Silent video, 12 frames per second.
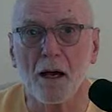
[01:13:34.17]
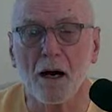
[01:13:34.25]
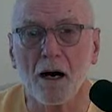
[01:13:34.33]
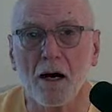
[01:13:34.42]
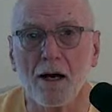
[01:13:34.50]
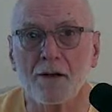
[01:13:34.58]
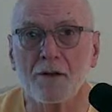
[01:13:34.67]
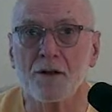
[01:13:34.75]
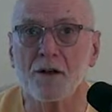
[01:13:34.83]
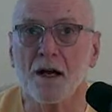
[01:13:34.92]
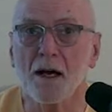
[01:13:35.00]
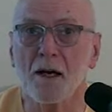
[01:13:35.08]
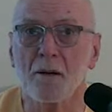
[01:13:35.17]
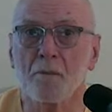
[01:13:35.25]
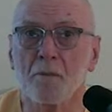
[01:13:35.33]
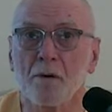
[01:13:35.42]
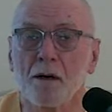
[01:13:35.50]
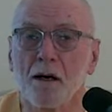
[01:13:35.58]
And in
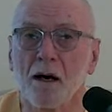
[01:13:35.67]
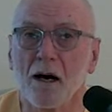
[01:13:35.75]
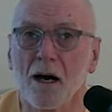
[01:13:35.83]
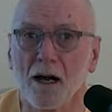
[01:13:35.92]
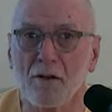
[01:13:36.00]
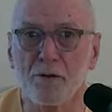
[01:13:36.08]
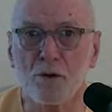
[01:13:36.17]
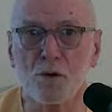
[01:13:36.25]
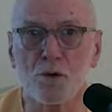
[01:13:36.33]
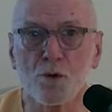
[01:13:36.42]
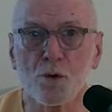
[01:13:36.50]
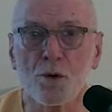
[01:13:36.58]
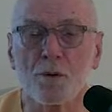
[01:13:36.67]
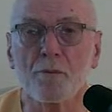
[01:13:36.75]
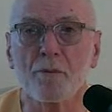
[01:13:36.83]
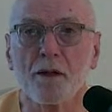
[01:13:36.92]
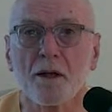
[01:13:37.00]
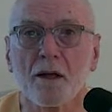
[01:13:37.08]
time, I feel sure
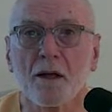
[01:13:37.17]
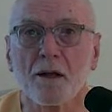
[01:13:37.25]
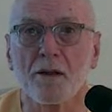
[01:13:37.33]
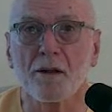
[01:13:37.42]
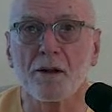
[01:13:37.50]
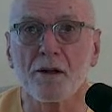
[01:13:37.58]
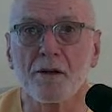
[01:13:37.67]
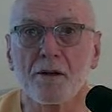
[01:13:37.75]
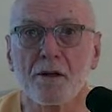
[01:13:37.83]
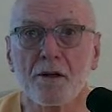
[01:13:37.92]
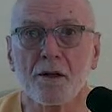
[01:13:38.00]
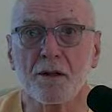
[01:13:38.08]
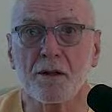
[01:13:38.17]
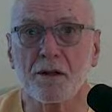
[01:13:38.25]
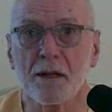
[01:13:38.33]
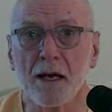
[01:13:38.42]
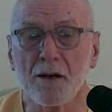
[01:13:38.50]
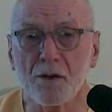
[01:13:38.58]
that
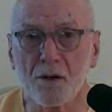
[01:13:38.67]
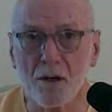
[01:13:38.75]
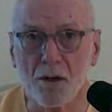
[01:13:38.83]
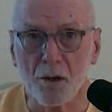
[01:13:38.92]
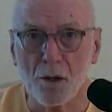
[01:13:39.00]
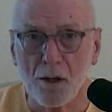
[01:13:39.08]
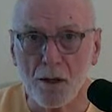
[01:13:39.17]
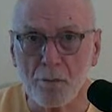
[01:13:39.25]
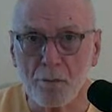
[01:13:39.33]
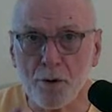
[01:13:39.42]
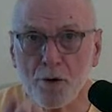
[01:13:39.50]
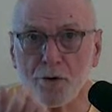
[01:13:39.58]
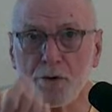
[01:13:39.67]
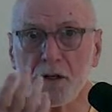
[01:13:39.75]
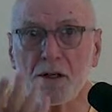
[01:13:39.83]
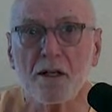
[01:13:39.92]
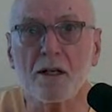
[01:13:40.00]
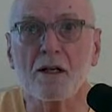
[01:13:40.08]
that impulse
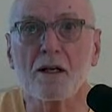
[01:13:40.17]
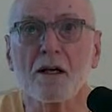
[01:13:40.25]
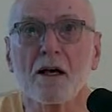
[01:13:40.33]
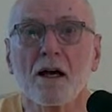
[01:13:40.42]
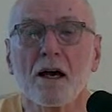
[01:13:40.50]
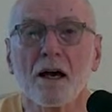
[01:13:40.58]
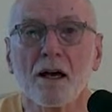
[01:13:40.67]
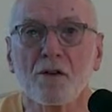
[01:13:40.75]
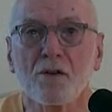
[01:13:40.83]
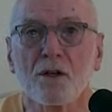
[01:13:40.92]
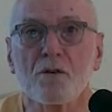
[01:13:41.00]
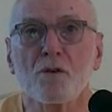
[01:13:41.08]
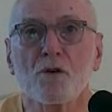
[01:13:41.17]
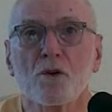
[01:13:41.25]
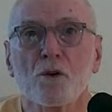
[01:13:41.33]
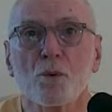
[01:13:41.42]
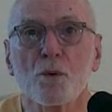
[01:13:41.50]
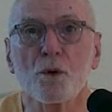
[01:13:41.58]
that he has given
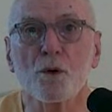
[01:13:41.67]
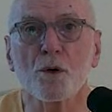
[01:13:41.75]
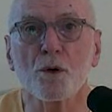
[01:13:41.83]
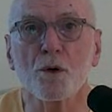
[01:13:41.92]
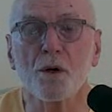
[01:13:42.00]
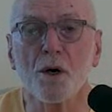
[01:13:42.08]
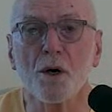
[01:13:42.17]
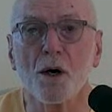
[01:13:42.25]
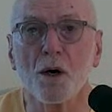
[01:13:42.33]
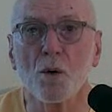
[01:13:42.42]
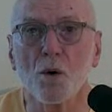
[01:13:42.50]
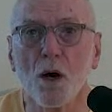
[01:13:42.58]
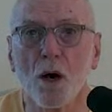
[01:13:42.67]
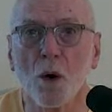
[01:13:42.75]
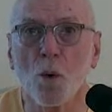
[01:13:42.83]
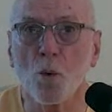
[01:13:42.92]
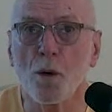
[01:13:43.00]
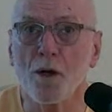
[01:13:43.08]
to the world
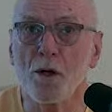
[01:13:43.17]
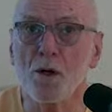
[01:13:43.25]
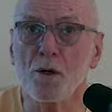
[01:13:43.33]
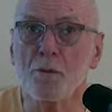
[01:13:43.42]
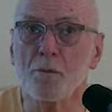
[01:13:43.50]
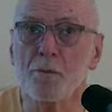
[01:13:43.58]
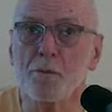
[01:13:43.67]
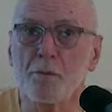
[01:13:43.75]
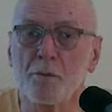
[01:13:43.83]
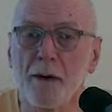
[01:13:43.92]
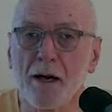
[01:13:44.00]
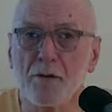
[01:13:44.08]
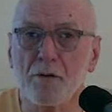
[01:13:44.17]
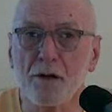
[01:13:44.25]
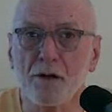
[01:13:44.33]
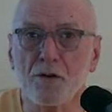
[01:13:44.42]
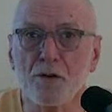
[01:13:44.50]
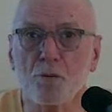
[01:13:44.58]
will
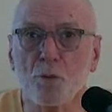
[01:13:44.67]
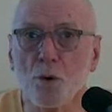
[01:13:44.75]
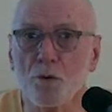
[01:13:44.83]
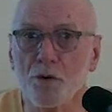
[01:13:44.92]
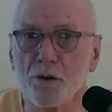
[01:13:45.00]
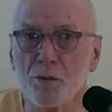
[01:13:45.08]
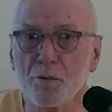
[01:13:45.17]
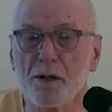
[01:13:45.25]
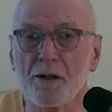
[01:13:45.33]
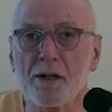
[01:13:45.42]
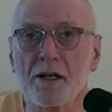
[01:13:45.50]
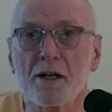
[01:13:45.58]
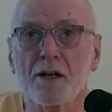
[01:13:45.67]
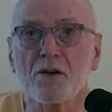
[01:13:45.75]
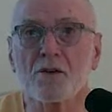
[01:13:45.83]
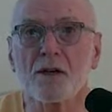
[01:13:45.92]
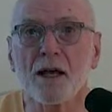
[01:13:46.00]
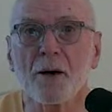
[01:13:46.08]
manifest more visibly than it
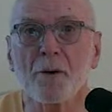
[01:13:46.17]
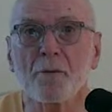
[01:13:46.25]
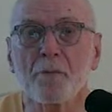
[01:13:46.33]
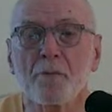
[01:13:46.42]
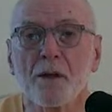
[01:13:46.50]
is now.